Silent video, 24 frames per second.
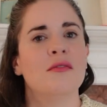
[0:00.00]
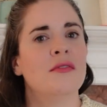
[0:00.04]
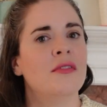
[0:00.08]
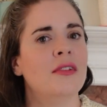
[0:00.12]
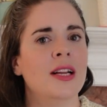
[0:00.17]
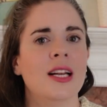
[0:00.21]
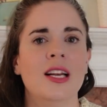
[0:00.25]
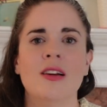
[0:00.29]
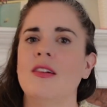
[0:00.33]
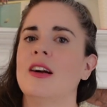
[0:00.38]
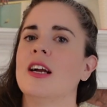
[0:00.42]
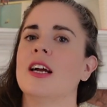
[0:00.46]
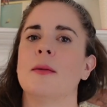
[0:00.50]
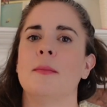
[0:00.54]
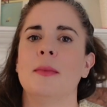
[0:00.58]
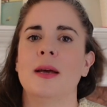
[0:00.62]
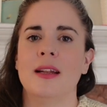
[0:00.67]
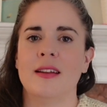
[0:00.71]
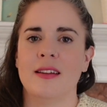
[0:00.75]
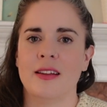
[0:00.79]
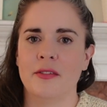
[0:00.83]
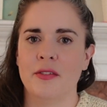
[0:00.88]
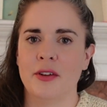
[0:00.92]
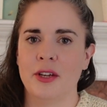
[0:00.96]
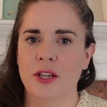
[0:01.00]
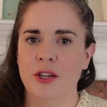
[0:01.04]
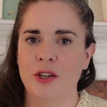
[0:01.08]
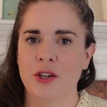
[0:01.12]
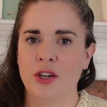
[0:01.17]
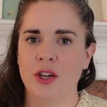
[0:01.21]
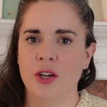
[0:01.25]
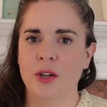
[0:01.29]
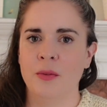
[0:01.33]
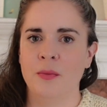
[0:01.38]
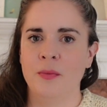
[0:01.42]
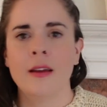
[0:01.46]
really recommend giving it a
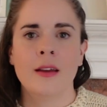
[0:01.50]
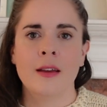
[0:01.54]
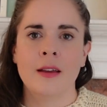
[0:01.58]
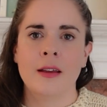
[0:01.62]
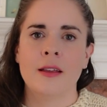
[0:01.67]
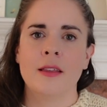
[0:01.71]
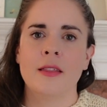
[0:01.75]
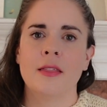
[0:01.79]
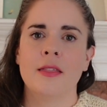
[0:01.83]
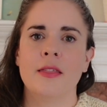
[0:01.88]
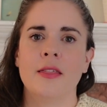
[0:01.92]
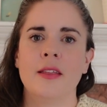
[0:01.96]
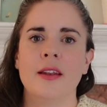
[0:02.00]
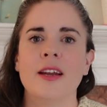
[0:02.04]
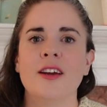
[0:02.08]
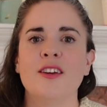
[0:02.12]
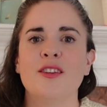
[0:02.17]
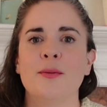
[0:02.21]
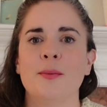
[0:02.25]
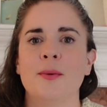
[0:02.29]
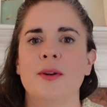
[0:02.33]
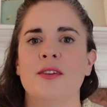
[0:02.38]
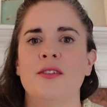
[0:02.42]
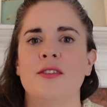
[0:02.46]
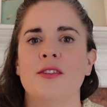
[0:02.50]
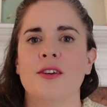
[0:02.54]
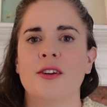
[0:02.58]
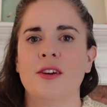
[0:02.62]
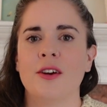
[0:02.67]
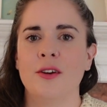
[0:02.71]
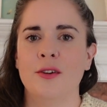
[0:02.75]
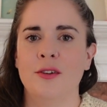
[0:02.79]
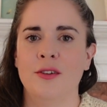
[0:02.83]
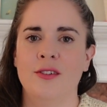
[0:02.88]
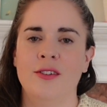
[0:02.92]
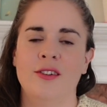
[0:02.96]
go. The next one is the
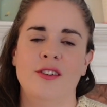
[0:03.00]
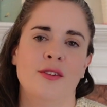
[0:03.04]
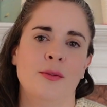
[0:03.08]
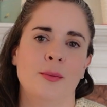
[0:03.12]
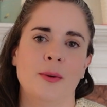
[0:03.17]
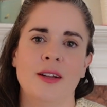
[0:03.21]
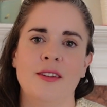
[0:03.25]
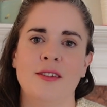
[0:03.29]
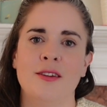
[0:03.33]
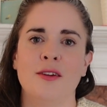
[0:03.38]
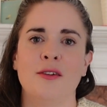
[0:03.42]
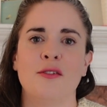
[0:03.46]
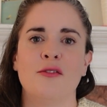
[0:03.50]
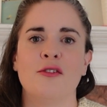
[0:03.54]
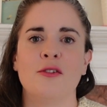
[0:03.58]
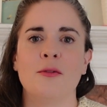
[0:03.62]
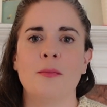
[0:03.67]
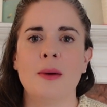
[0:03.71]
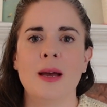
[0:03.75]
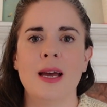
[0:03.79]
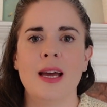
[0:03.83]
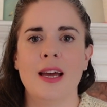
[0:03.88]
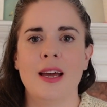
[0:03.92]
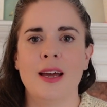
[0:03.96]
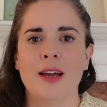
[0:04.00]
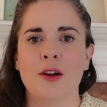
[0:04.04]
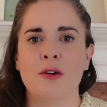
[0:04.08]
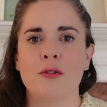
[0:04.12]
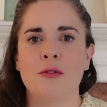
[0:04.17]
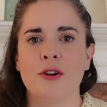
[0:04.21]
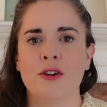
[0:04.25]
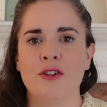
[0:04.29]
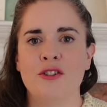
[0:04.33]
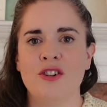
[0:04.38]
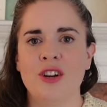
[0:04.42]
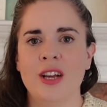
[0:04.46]
Coast sweater from Air
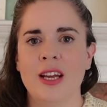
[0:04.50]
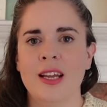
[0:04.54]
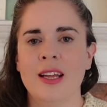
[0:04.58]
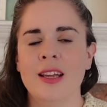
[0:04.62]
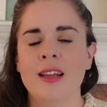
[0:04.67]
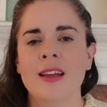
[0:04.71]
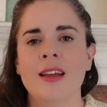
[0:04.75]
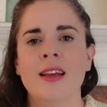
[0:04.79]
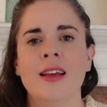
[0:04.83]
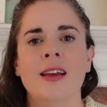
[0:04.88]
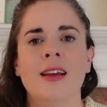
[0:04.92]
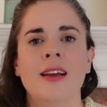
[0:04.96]
Crochet.